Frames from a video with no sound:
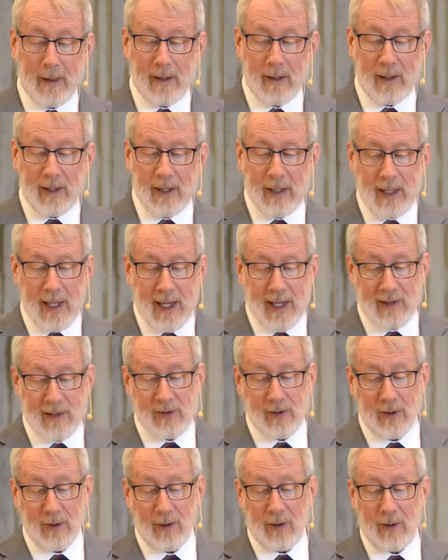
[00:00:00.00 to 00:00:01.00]
He
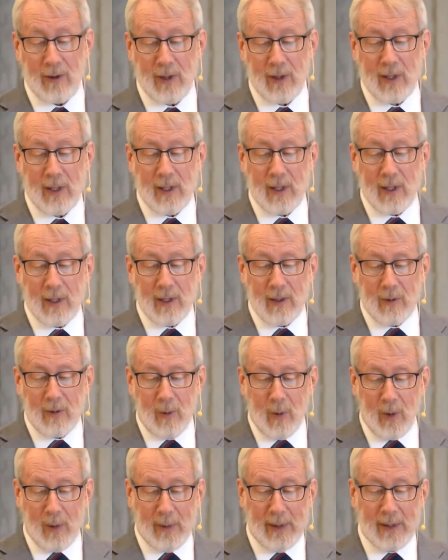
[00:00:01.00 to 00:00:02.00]
asked her,
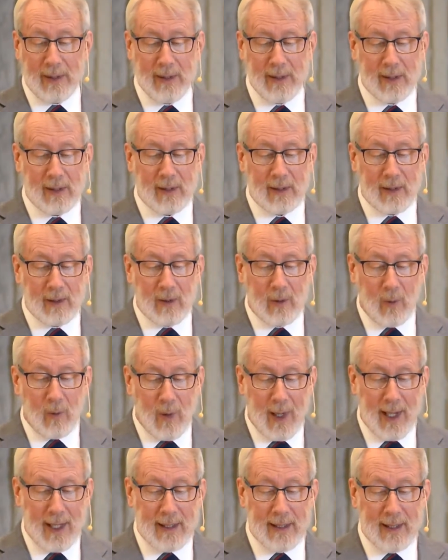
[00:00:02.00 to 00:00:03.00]
Woman,
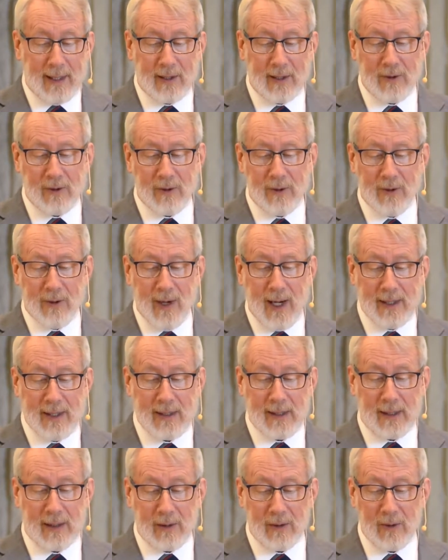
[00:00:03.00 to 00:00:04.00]
why are you
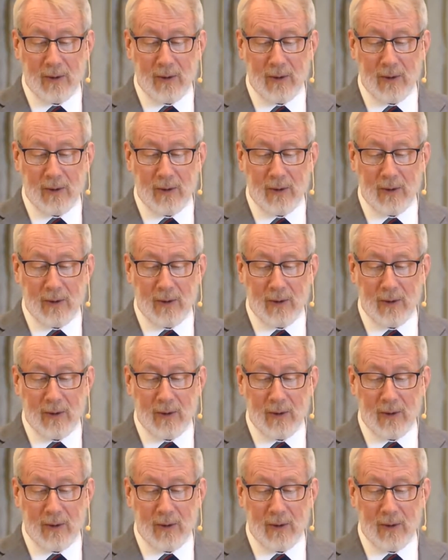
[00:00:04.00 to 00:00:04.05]
crying?